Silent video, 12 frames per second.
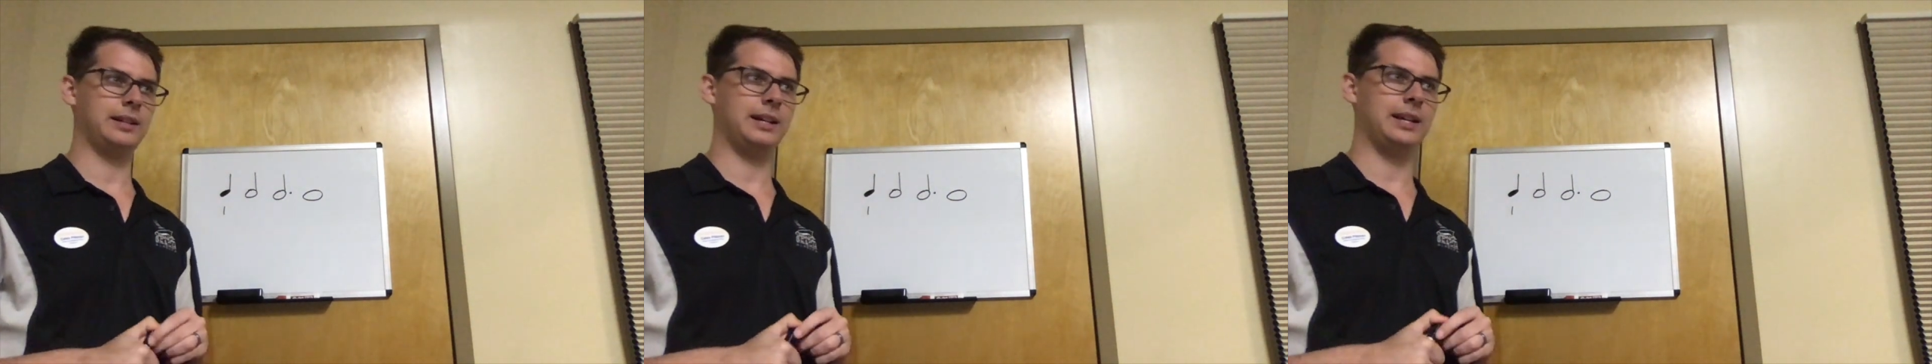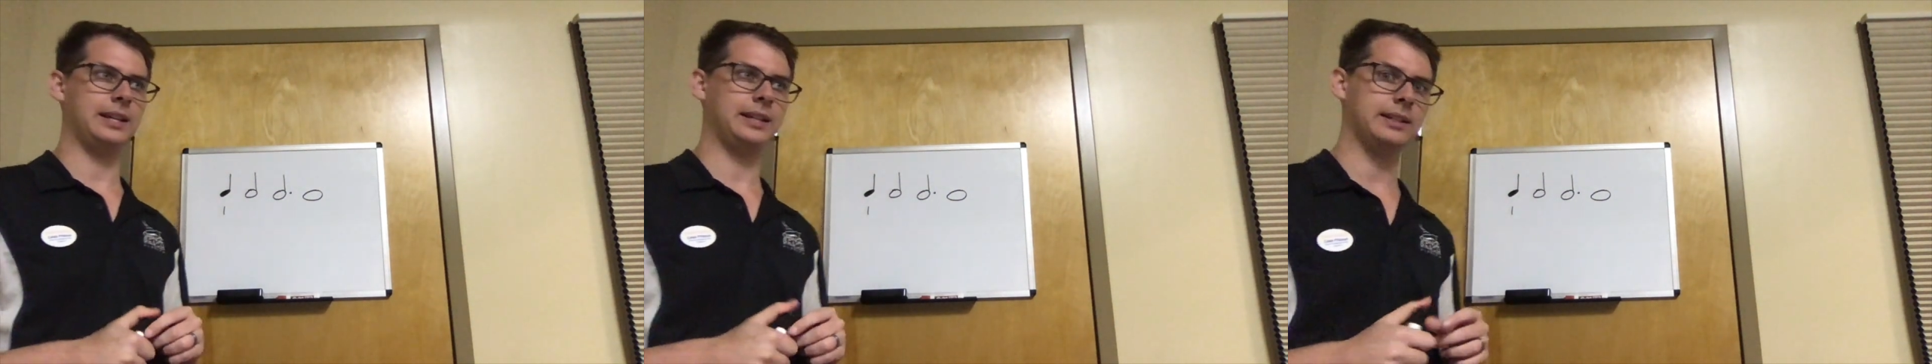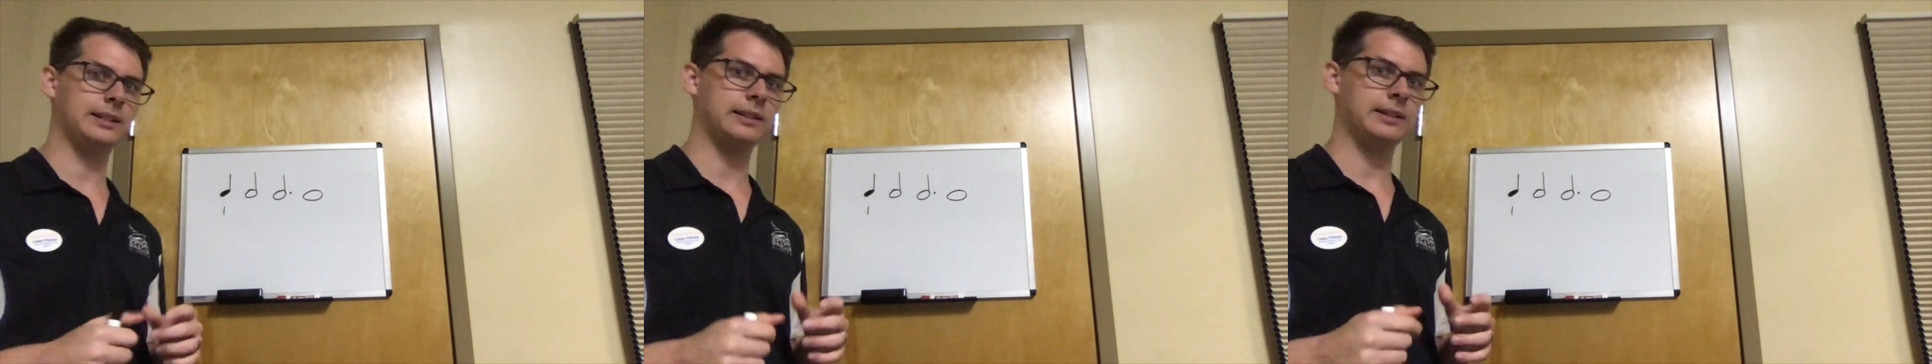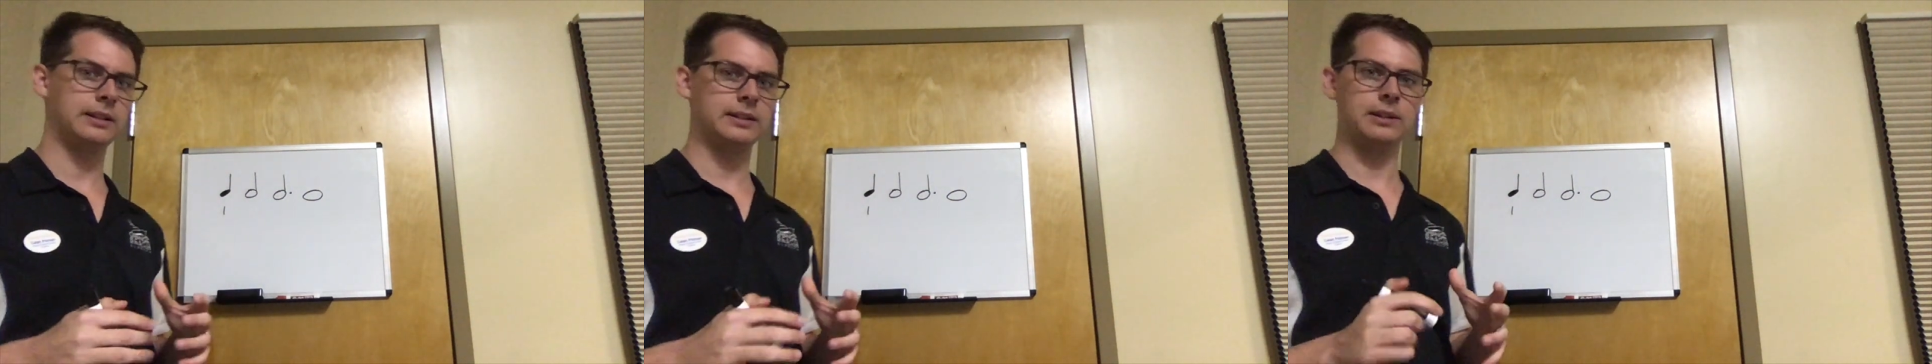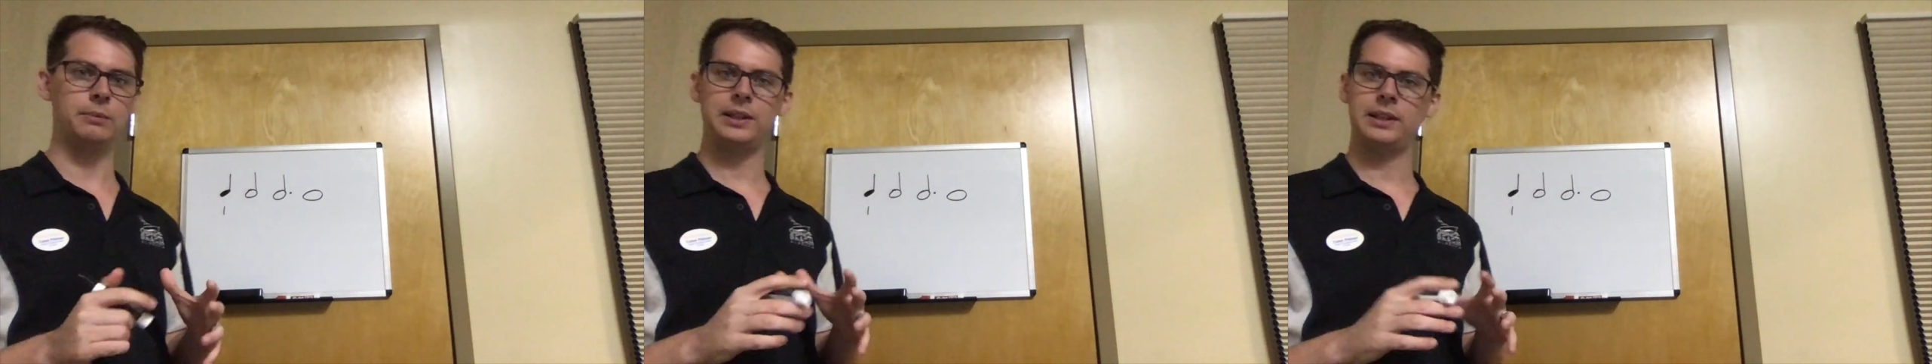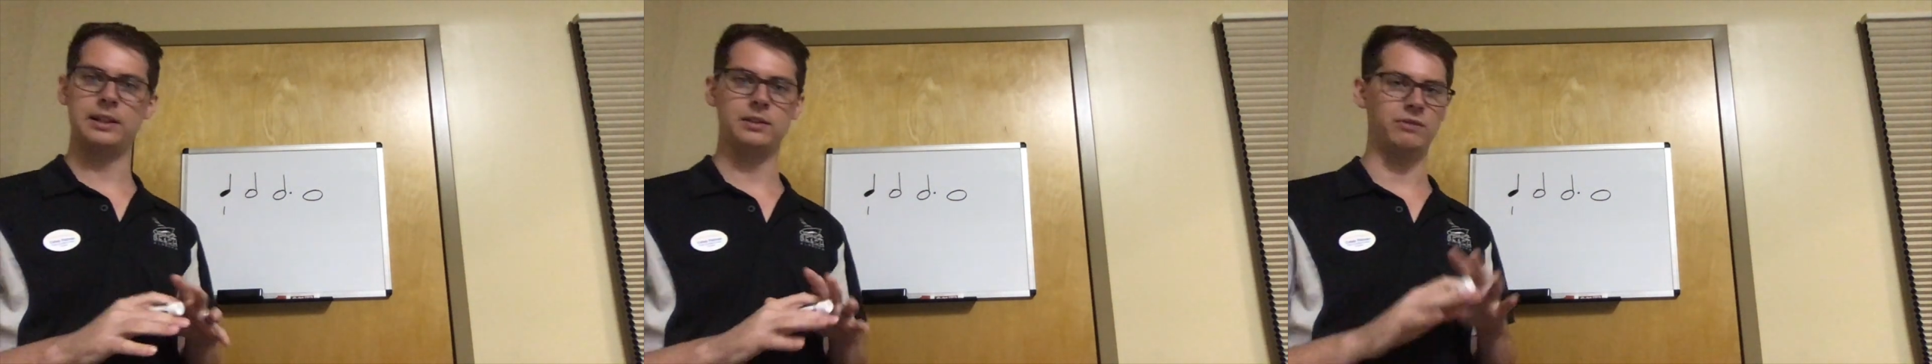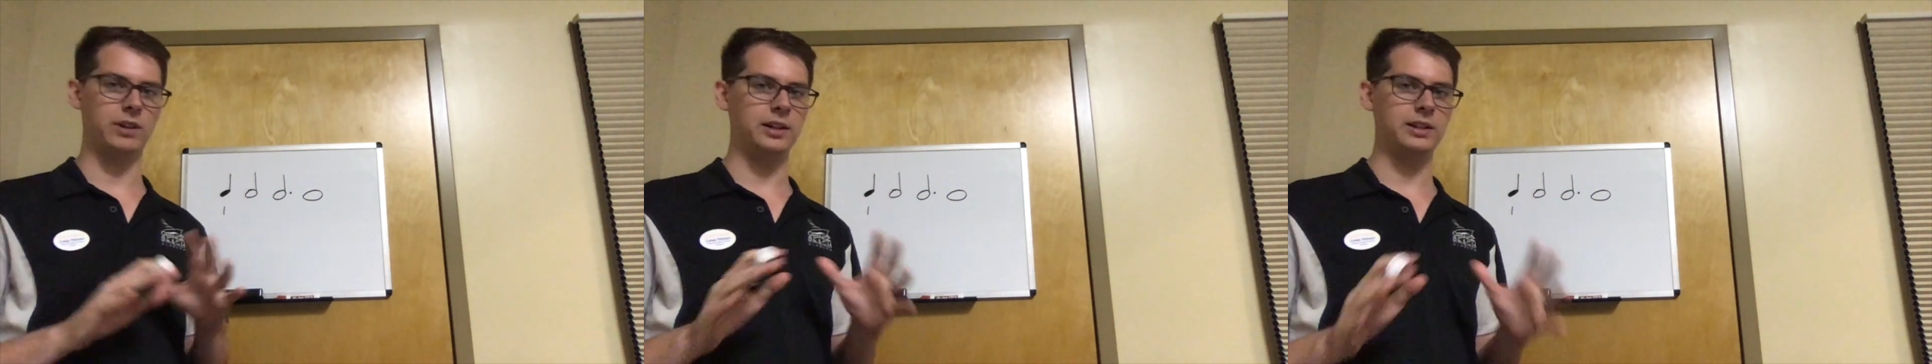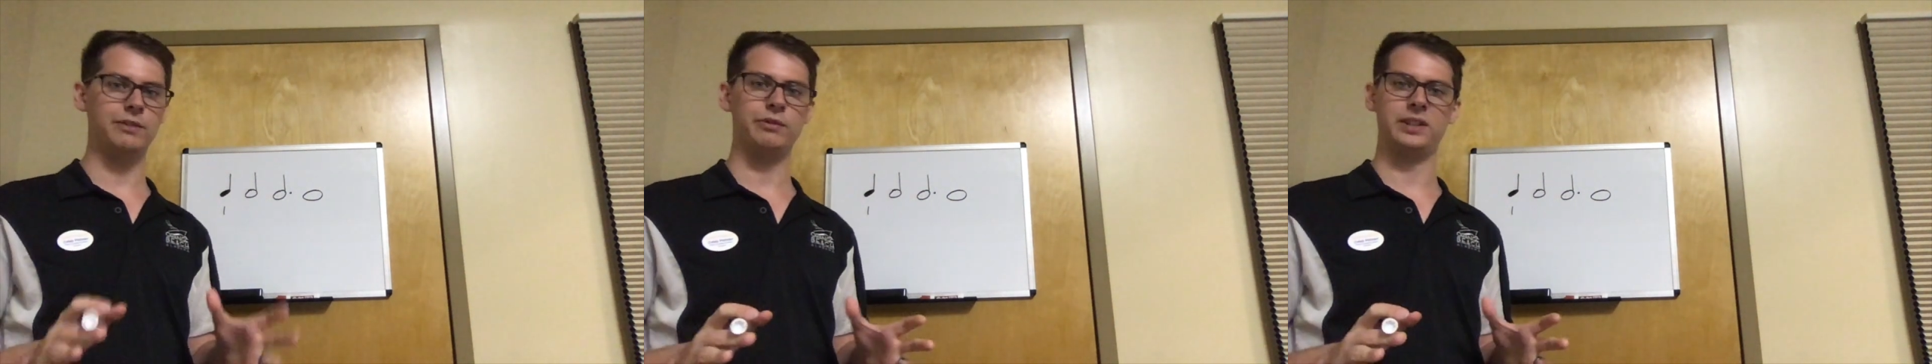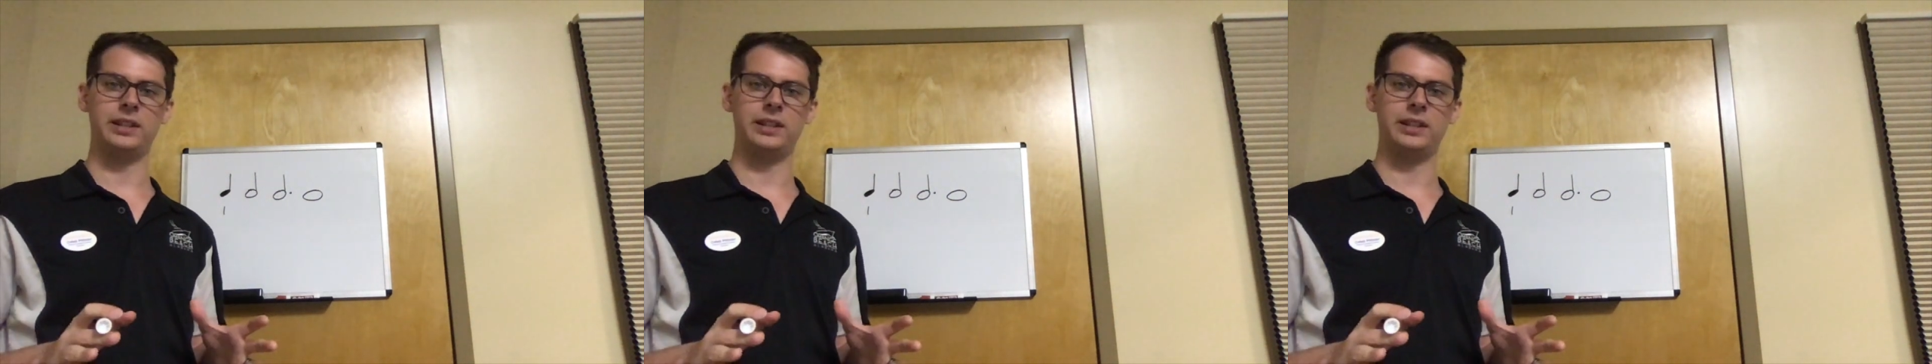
is something that's very different